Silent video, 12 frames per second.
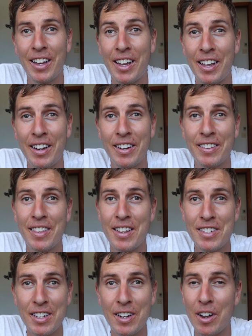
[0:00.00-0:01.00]
And
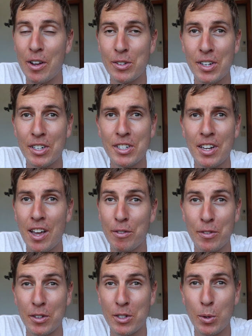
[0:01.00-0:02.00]
they did. I was actually,
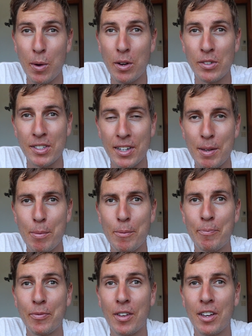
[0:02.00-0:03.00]
after 2 hours sleep,
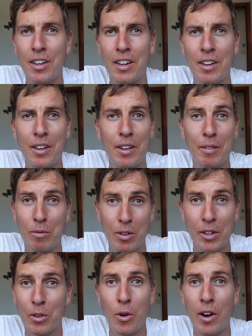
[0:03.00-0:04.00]

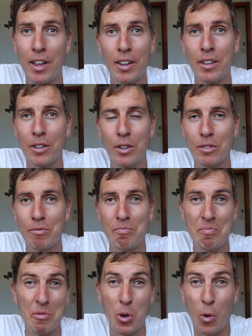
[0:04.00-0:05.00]
in quite
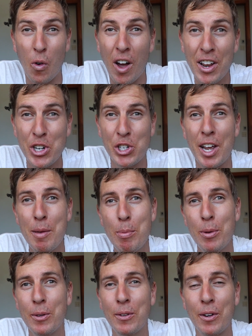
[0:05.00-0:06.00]
alright
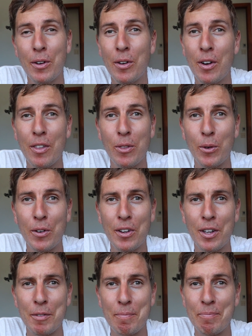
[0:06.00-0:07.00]
shape. I thought
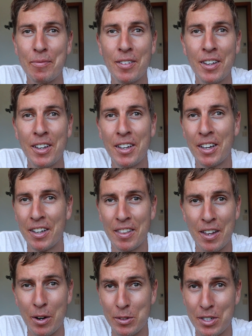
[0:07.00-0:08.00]

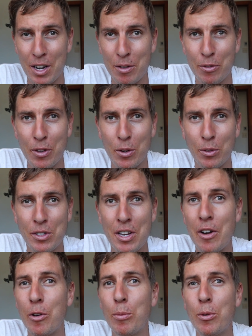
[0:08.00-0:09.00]
that I was going to feel
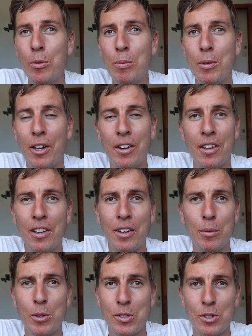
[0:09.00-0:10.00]
terrible, but
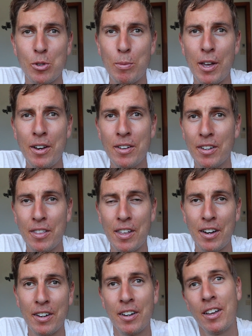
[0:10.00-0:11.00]
it wasn't too bad. And
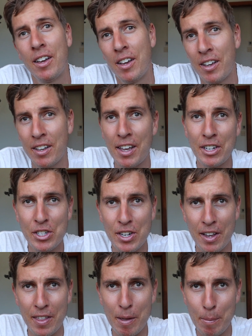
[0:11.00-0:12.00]
then each
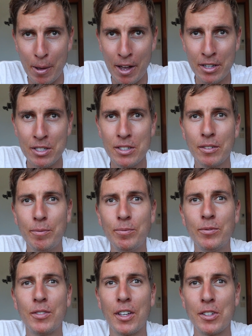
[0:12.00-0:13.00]
day that passed,
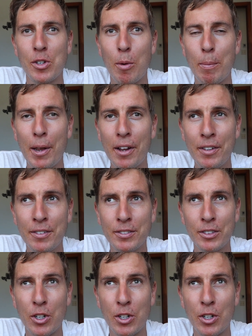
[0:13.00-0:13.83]
things got better.